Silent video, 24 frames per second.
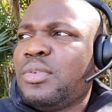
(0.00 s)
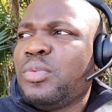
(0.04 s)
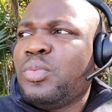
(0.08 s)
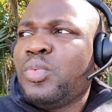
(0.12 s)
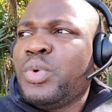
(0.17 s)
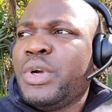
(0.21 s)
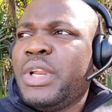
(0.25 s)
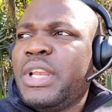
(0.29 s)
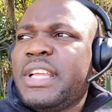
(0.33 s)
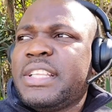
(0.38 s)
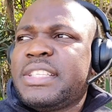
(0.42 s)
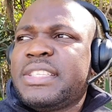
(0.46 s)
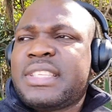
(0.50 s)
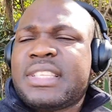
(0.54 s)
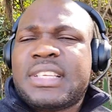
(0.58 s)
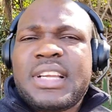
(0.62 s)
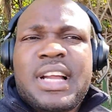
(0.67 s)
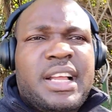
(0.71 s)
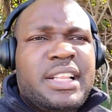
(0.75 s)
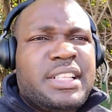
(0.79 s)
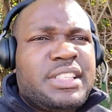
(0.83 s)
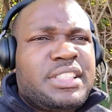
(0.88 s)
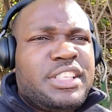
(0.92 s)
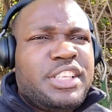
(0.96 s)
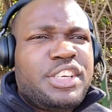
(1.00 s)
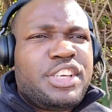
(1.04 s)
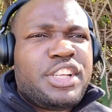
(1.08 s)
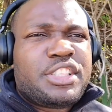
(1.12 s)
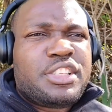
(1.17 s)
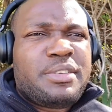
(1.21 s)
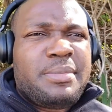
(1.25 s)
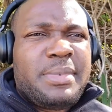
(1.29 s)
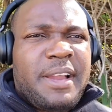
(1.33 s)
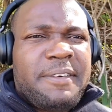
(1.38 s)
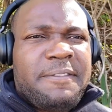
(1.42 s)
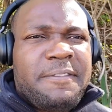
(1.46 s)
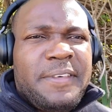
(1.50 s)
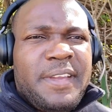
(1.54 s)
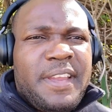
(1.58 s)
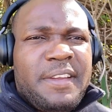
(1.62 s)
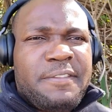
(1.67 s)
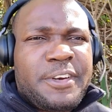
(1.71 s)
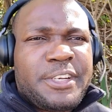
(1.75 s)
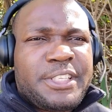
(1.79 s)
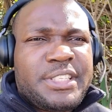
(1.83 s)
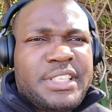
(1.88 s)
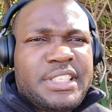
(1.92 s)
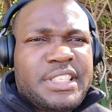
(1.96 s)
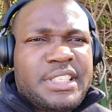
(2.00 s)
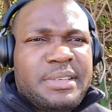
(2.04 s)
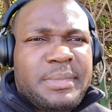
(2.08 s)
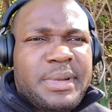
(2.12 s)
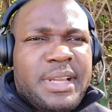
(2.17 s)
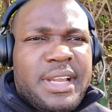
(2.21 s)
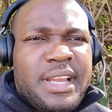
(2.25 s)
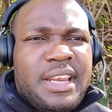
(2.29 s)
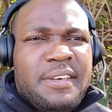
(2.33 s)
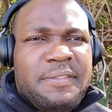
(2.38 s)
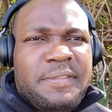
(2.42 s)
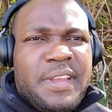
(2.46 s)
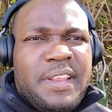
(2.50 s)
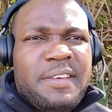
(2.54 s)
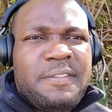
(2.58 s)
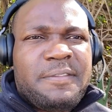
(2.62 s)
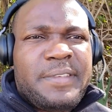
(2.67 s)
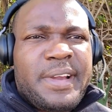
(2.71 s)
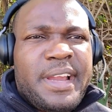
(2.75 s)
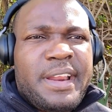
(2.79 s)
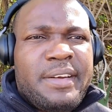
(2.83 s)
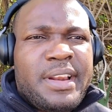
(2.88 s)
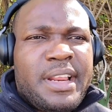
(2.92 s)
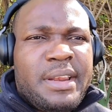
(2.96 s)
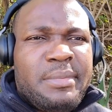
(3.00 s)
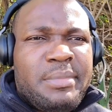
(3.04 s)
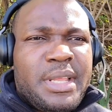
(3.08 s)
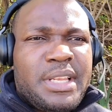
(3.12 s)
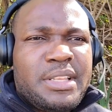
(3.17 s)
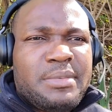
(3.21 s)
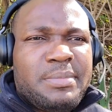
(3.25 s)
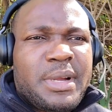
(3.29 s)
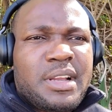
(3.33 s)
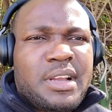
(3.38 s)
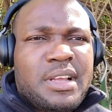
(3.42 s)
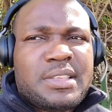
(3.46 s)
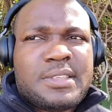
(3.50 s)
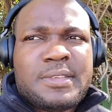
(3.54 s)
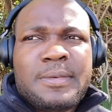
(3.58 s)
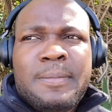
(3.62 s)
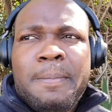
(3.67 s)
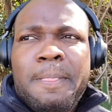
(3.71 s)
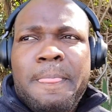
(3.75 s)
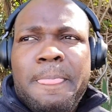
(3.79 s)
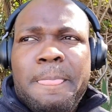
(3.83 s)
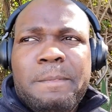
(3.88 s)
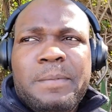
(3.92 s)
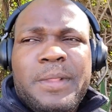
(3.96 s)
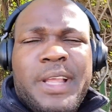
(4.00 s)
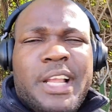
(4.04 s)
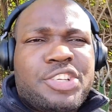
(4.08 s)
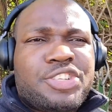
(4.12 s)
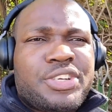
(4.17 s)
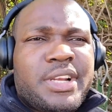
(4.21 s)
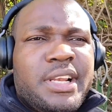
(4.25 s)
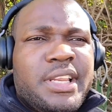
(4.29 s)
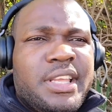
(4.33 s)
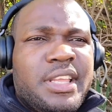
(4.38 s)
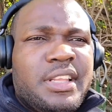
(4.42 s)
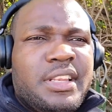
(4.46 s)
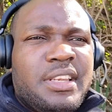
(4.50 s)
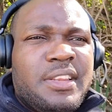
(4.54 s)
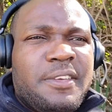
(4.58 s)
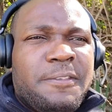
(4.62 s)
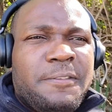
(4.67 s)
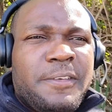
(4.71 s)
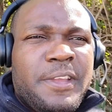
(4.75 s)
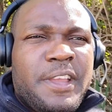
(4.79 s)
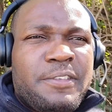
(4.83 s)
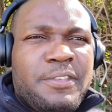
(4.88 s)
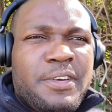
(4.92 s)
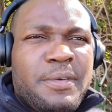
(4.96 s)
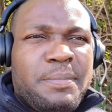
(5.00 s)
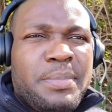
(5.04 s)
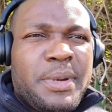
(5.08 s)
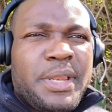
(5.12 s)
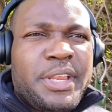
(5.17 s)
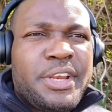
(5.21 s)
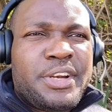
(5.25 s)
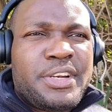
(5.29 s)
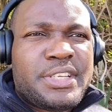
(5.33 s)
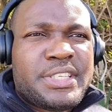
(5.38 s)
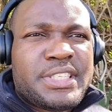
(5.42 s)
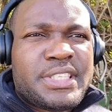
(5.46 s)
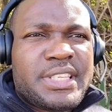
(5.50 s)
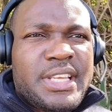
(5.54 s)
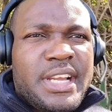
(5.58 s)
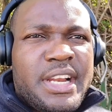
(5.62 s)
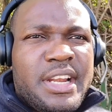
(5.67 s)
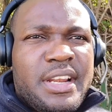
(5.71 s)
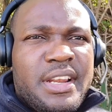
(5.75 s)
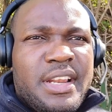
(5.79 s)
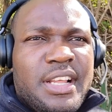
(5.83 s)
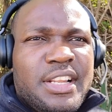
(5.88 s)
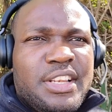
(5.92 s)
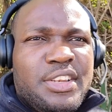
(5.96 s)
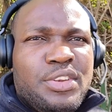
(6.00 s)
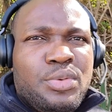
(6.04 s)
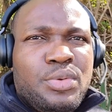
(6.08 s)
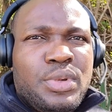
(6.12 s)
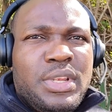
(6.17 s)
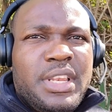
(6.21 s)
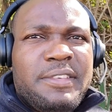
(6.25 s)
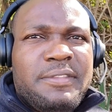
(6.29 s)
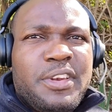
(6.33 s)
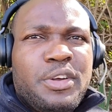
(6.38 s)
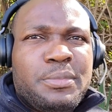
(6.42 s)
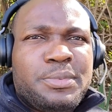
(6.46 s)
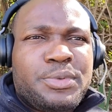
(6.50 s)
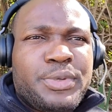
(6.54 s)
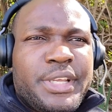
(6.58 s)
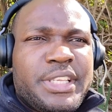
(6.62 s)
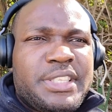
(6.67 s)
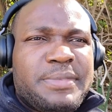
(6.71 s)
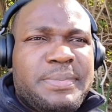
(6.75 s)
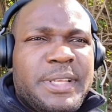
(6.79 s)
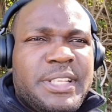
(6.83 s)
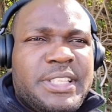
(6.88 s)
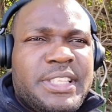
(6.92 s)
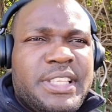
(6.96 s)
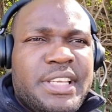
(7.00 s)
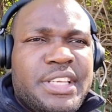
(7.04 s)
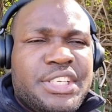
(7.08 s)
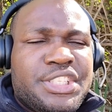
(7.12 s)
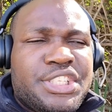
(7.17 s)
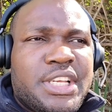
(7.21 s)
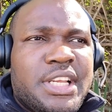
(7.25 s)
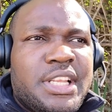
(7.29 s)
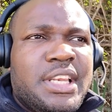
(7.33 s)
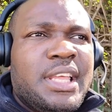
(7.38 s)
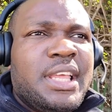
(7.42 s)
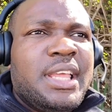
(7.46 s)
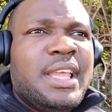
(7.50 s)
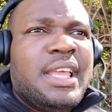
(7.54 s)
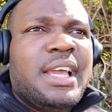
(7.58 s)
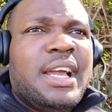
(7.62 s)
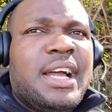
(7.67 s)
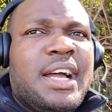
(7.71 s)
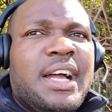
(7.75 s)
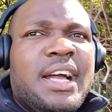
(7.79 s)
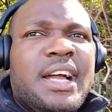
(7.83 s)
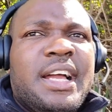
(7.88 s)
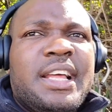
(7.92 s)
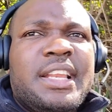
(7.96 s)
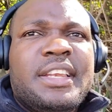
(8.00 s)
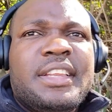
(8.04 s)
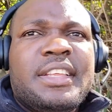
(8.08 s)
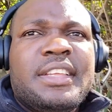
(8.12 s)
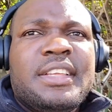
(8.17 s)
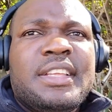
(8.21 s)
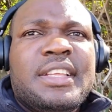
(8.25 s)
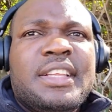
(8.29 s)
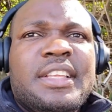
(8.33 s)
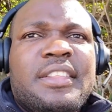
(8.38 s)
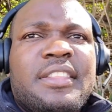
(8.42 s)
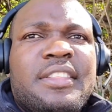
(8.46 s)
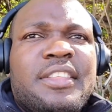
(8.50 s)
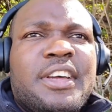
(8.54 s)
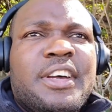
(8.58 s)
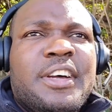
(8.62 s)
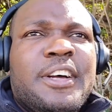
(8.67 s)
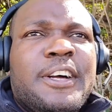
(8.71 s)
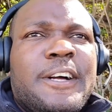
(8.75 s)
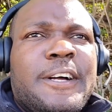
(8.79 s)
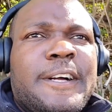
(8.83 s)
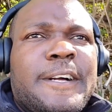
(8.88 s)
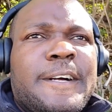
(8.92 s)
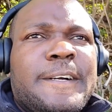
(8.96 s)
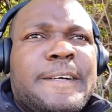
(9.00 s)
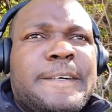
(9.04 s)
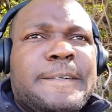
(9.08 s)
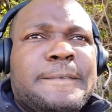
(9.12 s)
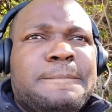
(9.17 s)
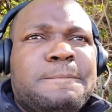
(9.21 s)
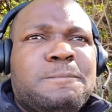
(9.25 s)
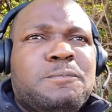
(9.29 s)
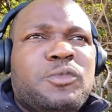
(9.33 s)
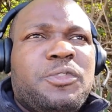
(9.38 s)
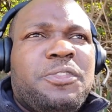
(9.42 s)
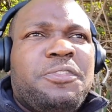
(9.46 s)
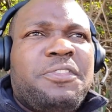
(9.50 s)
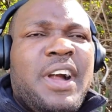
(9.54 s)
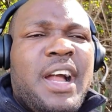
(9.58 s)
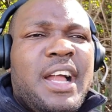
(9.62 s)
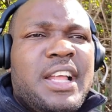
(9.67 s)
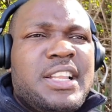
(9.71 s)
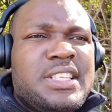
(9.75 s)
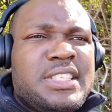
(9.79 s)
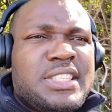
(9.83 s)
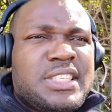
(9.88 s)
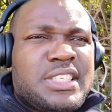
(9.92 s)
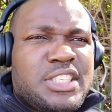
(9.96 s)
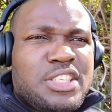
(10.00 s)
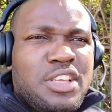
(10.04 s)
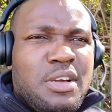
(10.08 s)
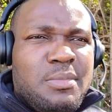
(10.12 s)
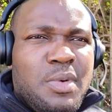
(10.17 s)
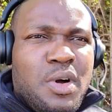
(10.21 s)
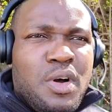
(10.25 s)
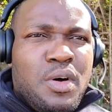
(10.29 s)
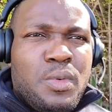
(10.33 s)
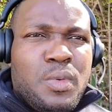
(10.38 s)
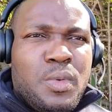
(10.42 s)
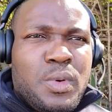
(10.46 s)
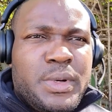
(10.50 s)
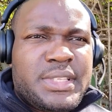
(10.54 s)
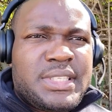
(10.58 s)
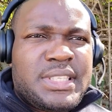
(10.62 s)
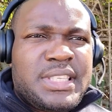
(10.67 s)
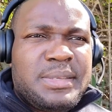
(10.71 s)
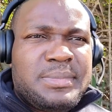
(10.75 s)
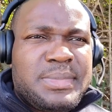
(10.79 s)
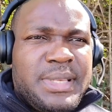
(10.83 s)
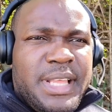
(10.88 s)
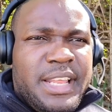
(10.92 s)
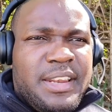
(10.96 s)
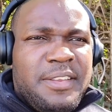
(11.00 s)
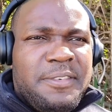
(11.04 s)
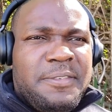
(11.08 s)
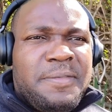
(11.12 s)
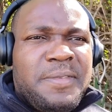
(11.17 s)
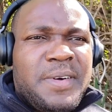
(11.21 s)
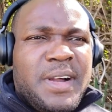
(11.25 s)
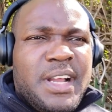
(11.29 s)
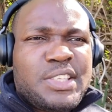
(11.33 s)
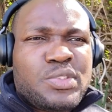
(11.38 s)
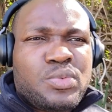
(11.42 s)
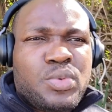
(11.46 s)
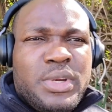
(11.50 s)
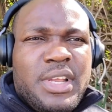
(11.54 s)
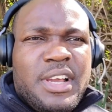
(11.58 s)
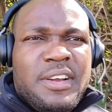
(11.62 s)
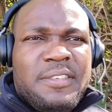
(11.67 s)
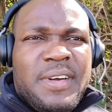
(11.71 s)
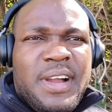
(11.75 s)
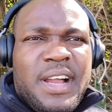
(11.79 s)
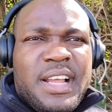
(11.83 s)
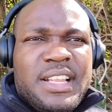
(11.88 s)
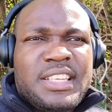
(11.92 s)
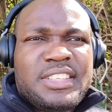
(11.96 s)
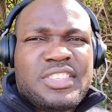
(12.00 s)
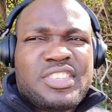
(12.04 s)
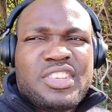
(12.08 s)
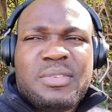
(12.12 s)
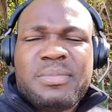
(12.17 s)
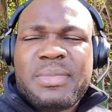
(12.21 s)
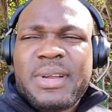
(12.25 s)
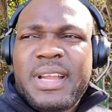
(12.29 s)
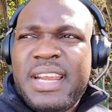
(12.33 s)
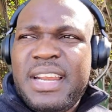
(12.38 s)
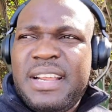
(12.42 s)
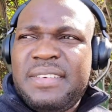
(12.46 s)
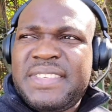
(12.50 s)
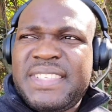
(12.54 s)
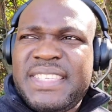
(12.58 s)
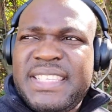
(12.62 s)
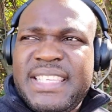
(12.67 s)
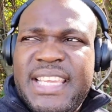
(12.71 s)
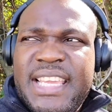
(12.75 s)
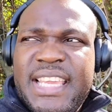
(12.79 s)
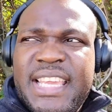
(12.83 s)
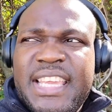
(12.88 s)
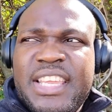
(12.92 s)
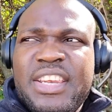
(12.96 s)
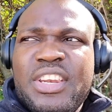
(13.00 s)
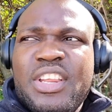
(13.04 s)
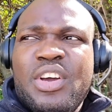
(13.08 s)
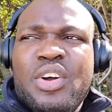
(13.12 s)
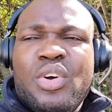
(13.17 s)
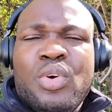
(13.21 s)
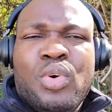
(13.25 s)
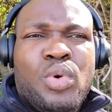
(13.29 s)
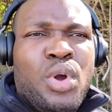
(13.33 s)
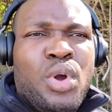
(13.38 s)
will it continue to be a favoritism kind of environment? Because naturally the favorite players are not living up to expectation, and the fans, somehow it seems like the fans would have had some kind of say in